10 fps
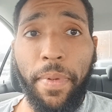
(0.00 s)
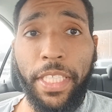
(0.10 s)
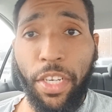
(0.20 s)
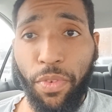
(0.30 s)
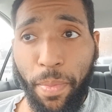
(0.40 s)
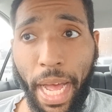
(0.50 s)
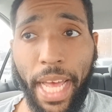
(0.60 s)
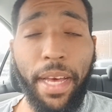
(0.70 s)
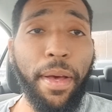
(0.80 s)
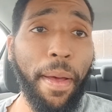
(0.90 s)
Jennifer
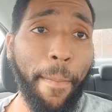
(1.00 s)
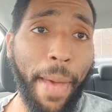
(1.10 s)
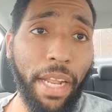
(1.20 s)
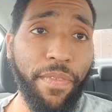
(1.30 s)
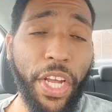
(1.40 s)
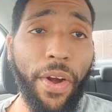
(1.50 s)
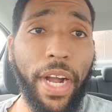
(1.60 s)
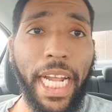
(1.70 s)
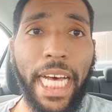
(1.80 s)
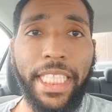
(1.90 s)
Maia, Manon
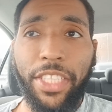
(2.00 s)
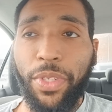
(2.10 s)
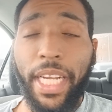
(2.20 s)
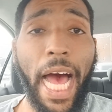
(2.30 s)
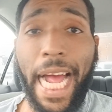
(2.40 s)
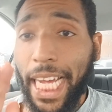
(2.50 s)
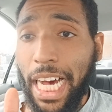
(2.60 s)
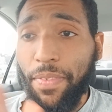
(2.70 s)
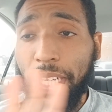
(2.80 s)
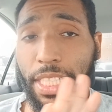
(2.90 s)
Fiorot, high seed's one. High
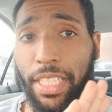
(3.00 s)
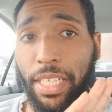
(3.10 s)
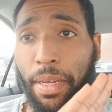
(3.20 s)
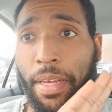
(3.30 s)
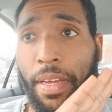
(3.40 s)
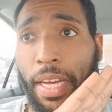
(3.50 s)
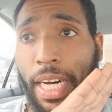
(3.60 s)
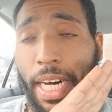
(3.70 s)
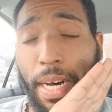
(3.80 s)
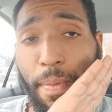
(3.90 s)
confidence,
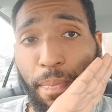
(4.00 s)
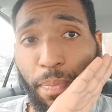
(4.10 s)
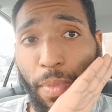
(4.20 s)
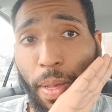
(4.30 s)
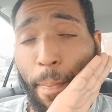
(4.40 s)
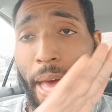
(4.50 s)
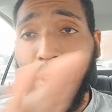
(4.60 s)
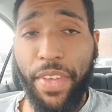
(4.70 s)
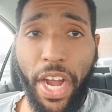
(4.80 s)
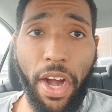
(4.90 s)
Manon
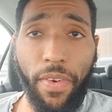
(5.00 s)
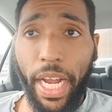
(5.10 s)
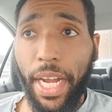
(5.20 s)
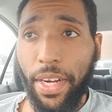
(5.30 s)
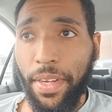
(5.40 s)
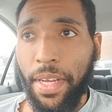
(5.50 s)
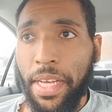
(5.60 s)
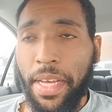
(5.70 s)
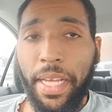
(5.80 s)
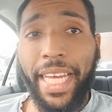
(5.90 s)
Fiorot right here.
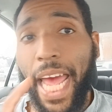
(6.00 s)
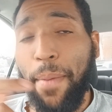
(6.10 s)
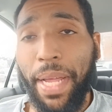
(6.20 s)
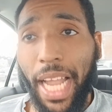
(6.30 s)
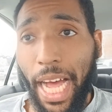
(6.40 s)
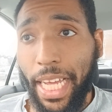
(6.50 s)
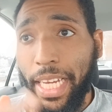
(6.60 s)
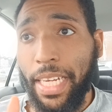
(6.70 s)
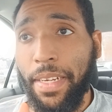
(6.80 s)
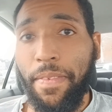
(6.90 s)
Can't be locked.
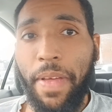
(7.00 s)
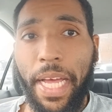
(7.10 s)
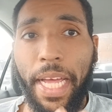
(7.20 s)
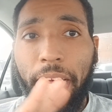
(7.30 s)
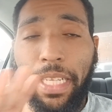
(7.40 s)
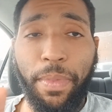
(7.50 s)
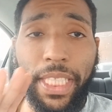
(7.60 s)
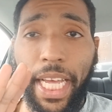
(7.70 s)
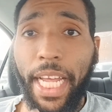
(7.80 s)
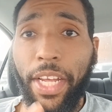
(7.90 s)
As I'm going to
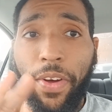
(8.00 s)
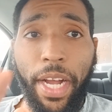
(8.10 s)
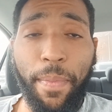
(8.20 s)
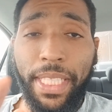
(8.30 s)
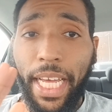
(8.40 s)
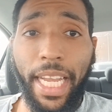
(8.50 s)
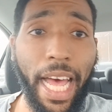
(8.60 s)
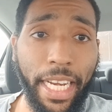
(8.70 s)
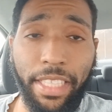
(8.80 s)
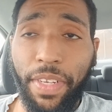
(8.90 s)
say, you're going to hear me say a
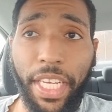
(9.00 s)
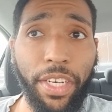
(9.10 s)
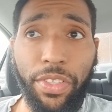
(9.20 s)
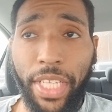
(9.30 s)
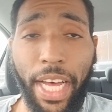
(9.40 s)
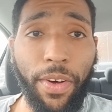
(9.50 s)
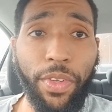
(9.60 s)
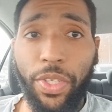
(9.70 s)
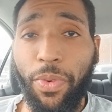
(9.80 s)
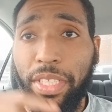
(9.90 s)
lot in these videos now
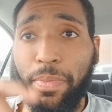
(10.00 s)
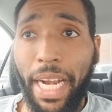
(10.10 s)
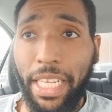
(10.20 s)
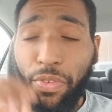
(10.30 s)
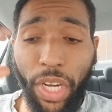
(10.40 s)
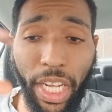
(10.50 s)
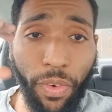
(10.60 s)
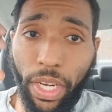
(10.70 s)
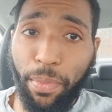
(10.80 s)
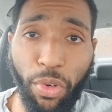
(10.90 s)
until it's somebody that's really,
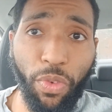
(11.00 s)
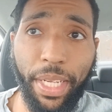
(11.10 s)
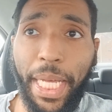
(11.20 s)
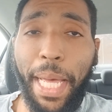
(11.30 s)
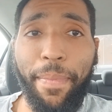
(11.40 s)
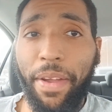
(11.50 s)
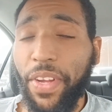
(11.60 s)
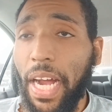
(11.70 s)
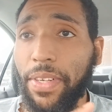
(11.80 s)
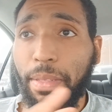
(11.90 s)
really proven. Manon
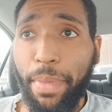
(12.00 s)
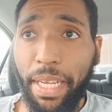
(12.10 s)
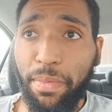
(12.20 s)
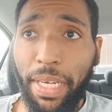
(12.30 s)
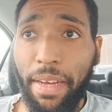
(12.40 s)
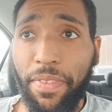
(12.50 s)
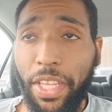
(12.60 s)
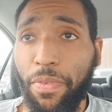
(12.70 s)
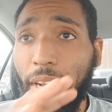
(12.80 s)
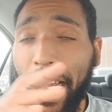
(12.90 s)
Fiorot's a beef, but I
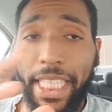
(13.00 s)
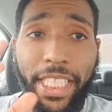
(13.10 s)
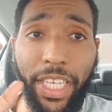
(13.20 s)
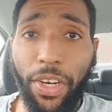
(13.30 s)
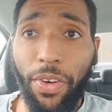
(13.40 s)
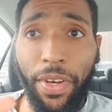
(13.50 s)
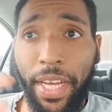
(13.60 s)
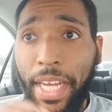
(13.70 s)
still feel like it's still